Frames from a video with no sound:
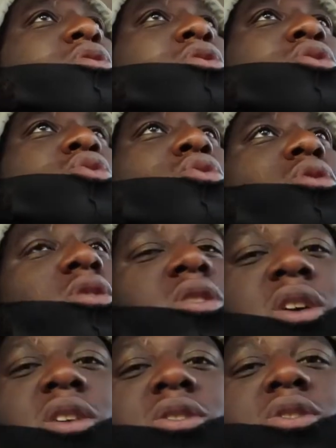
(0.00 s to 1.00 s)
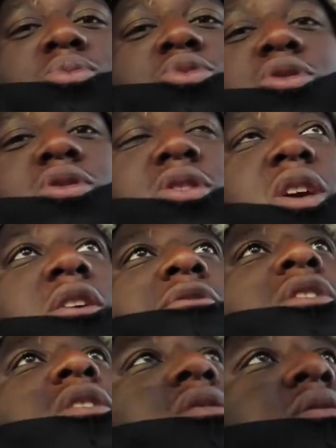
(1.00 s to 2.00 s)
to the customer's
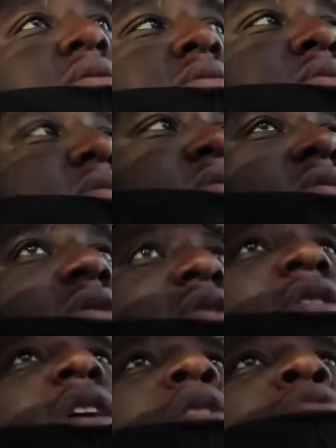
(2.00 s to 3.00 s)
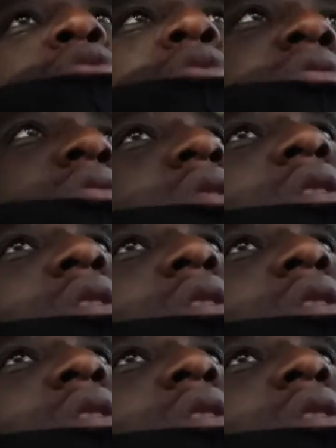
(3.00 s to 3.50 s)
area, her house.